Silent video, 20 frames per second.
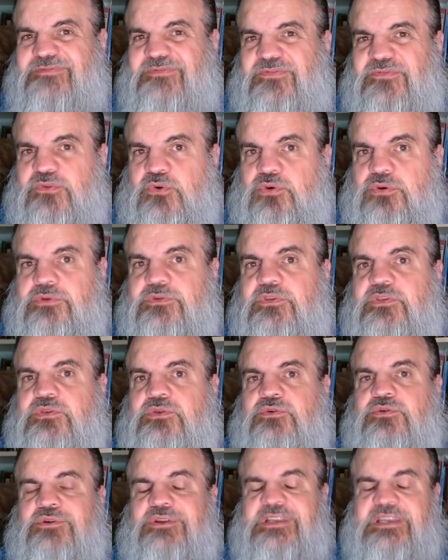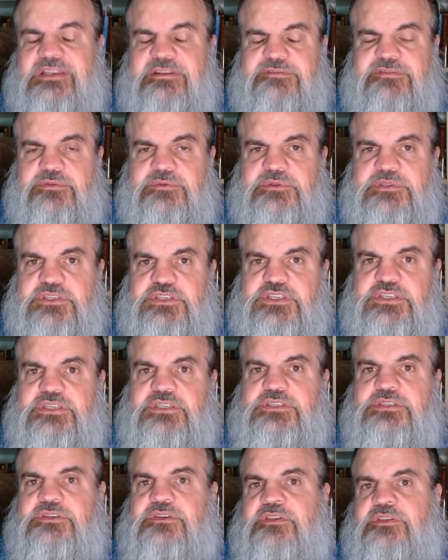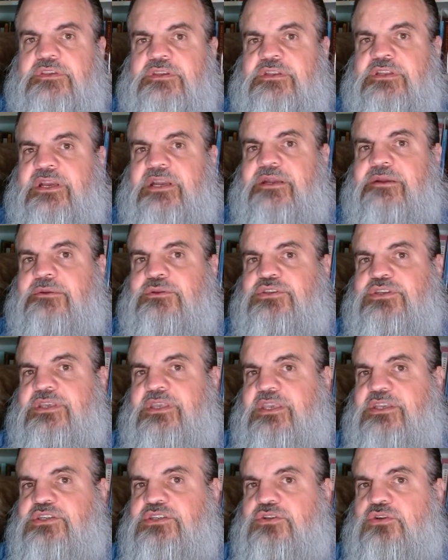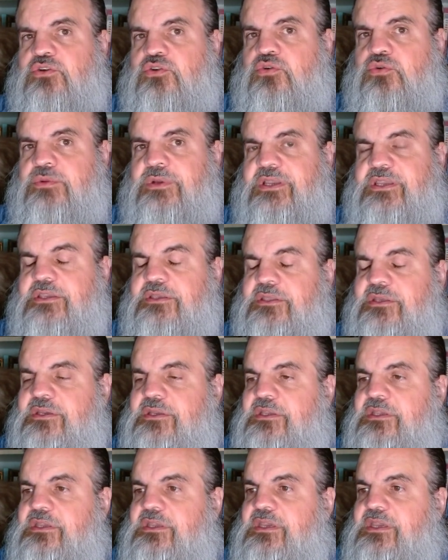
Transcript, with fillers: force or influence changes in higher education curricula.